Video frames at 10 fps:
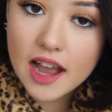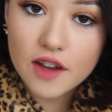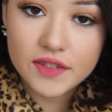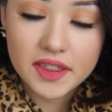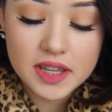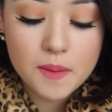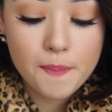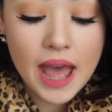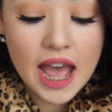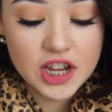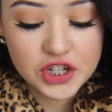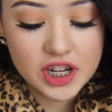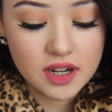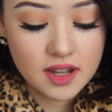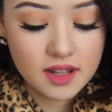Of the
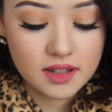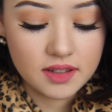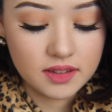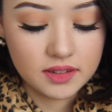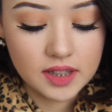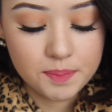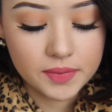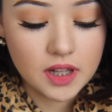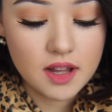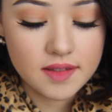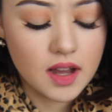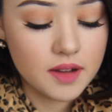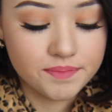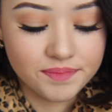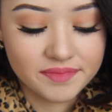Passion lip
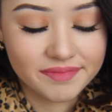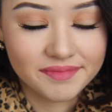balms